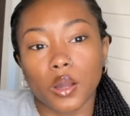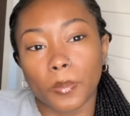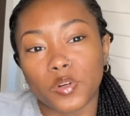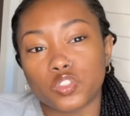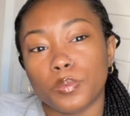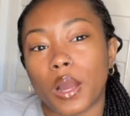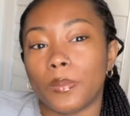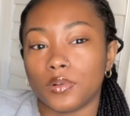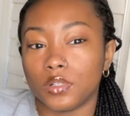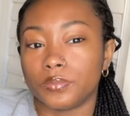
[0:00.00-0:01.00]
but you
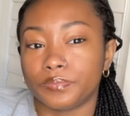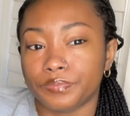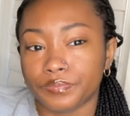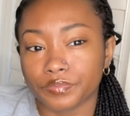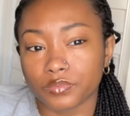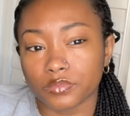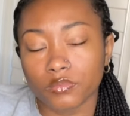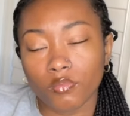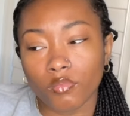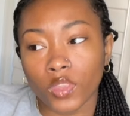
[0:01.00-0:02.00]
probably
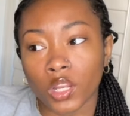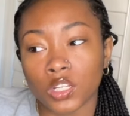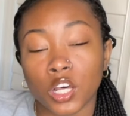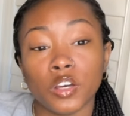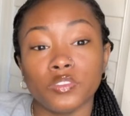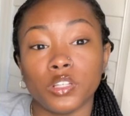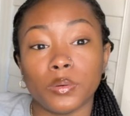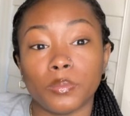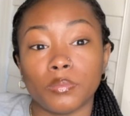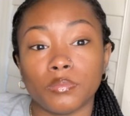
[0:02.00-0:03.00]
love
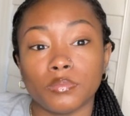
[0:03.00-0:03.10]
them